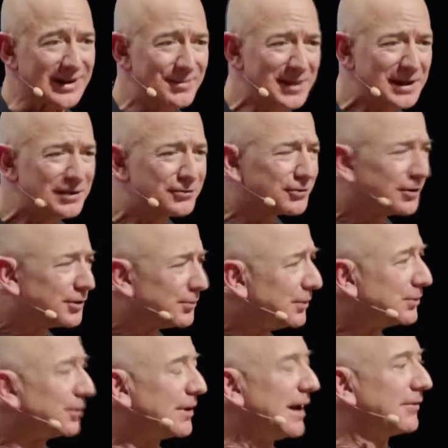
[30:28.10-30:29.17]
making sure that we
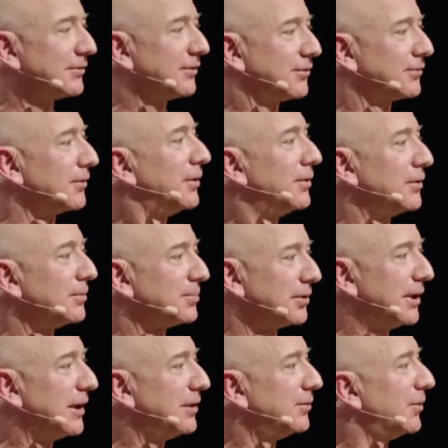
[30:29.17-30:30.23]
don't have to throw the
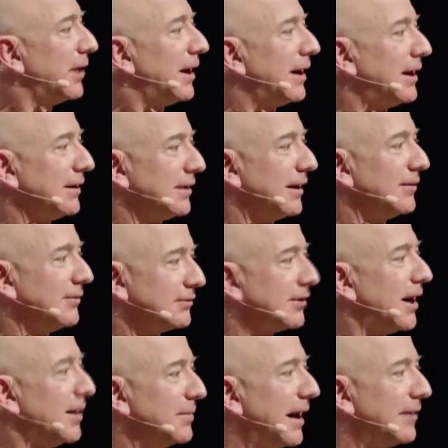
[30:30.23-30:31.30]
plane away every
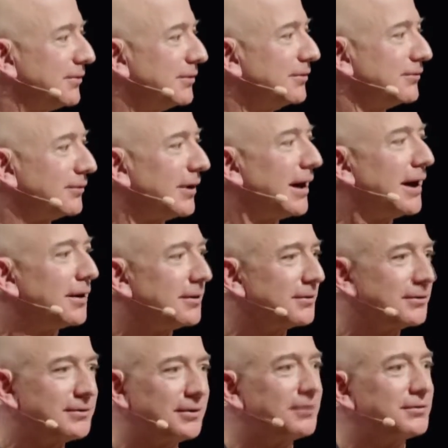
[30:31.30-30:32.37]
time after you fly,
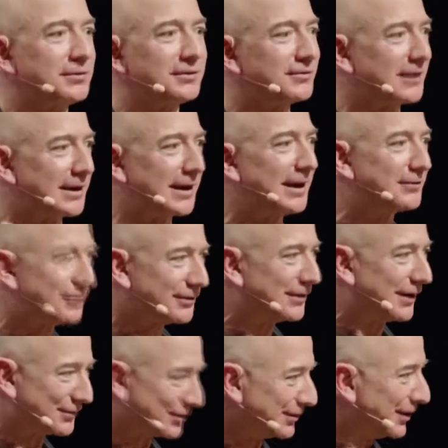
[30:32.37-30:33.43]
to your vacation
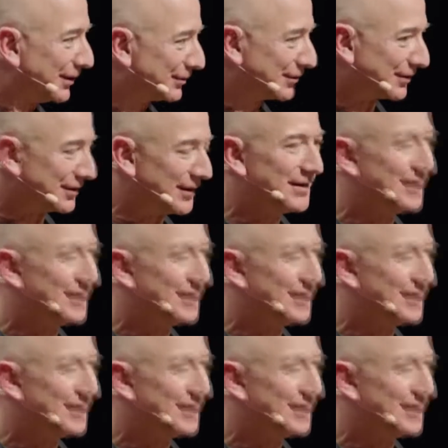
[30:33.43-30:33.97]
destination.